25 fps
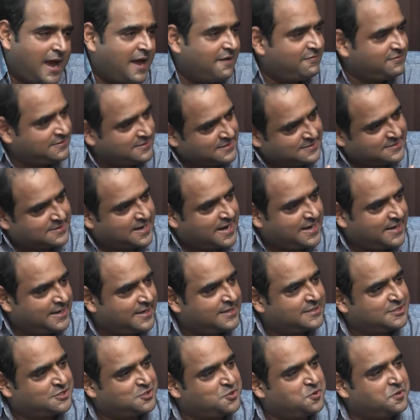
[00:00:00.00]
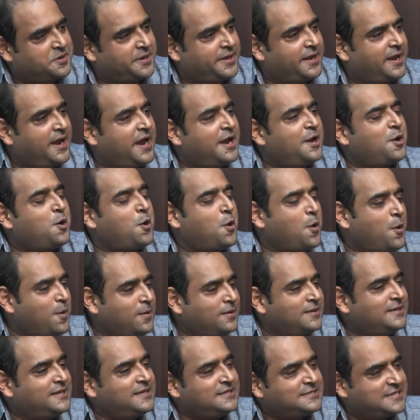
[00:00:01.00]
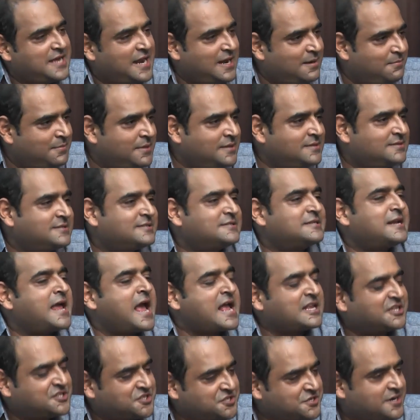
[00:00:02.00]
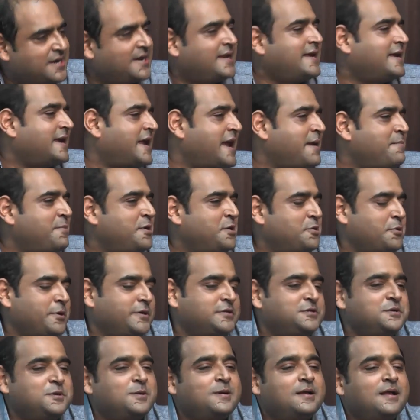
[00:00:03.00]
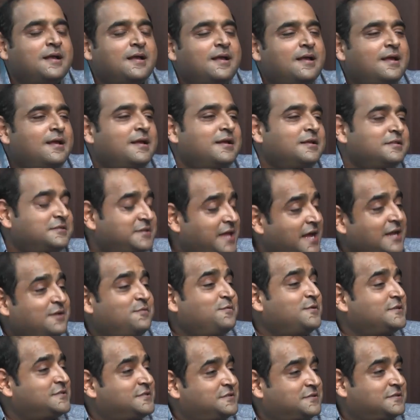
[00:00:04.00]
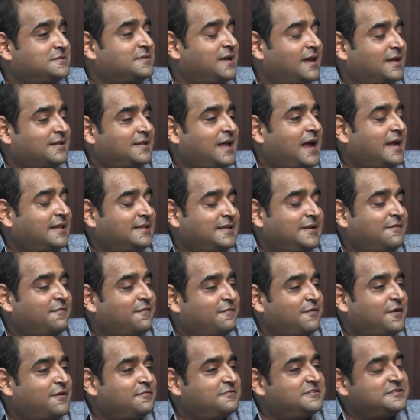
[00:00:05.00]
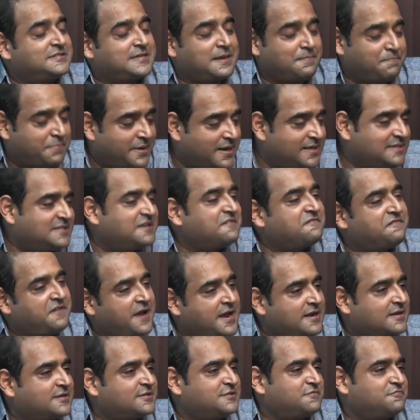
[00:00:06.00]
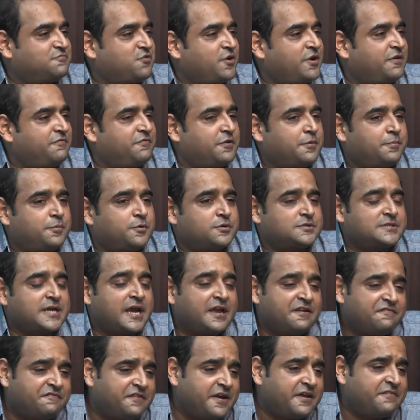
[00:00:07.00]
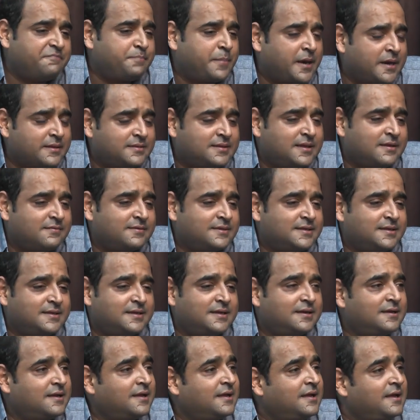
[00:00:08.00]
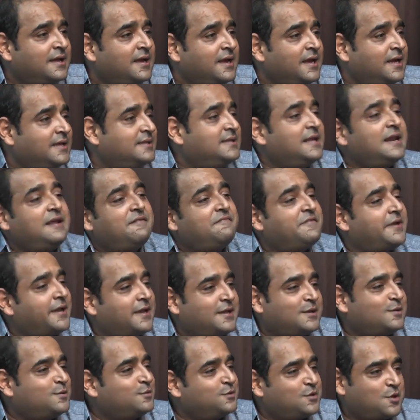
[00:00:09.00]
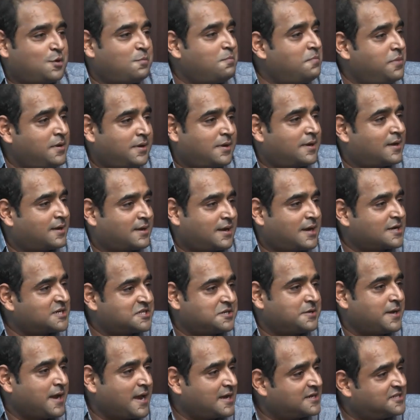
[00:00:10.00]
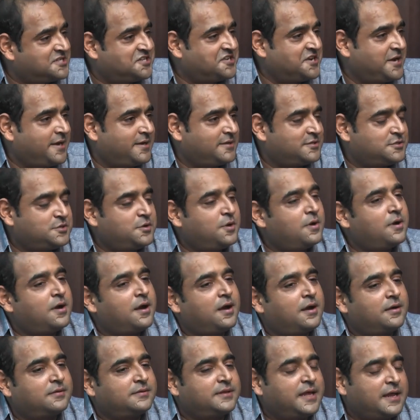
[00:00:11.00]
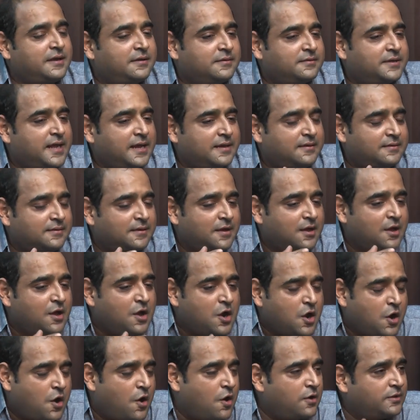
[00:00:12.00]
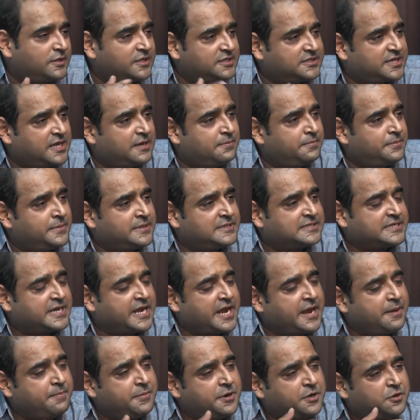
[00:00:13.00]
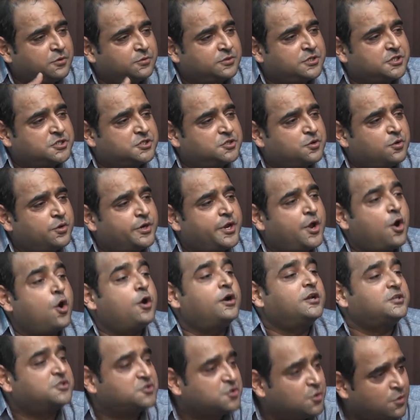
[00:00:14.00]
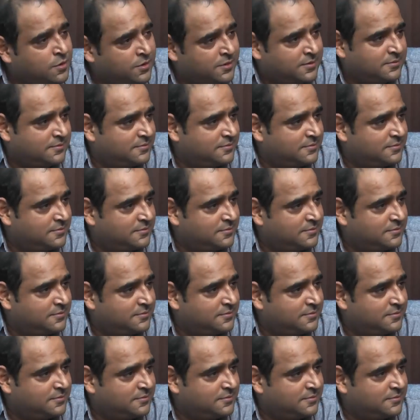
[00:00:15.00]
I was just writing a story and all these elements naturally came into it. So That was, uh, I think, one of the surprising factors of twenty-four. But sci-fi padathila vandittu idella vekkiradu vandu romba kashtam actually. So that that all these elements came into the story on its own.